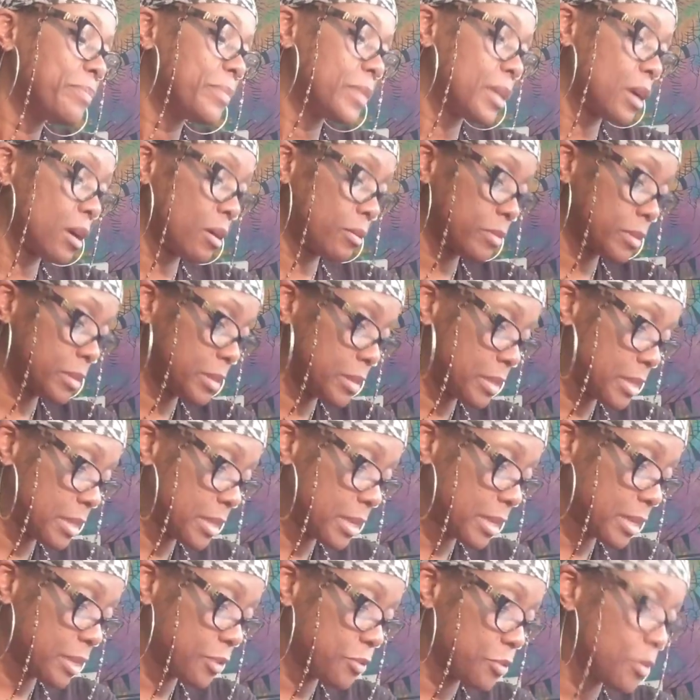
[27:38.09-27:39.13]
I already said
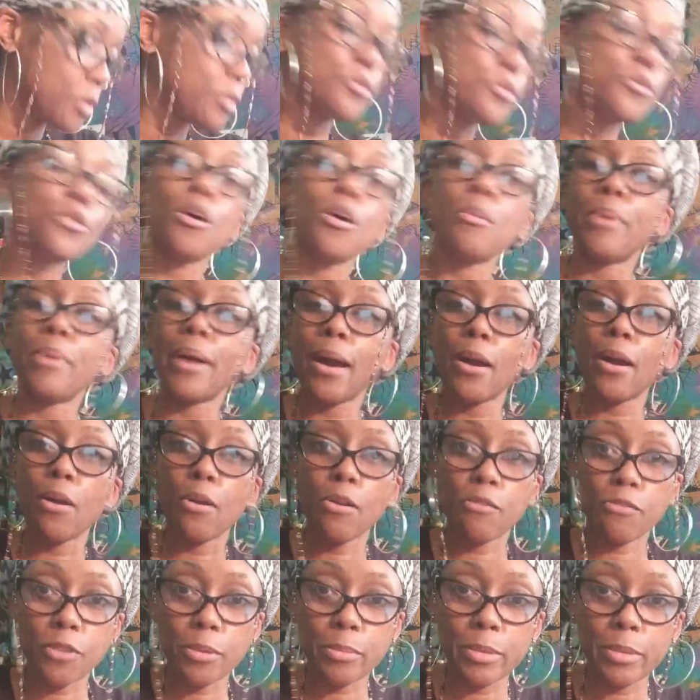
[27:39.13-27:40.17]
that, can draw power
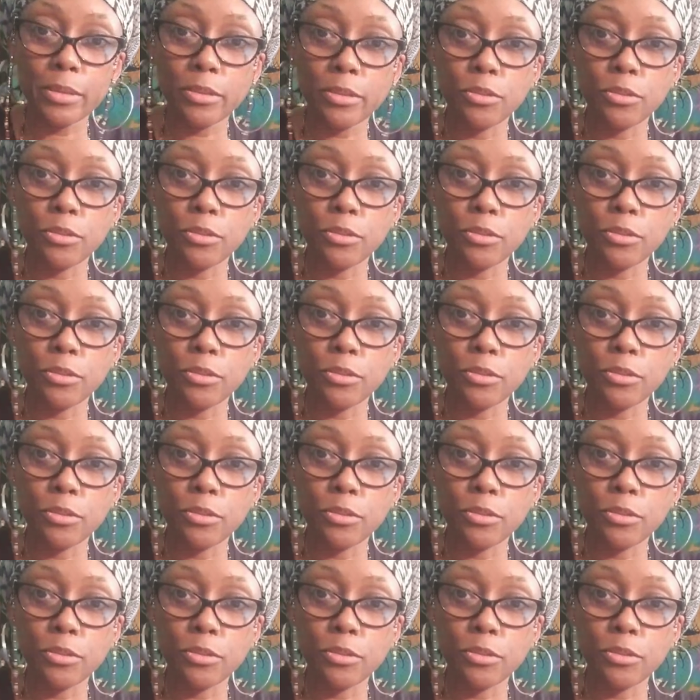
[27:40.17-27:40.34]
from it.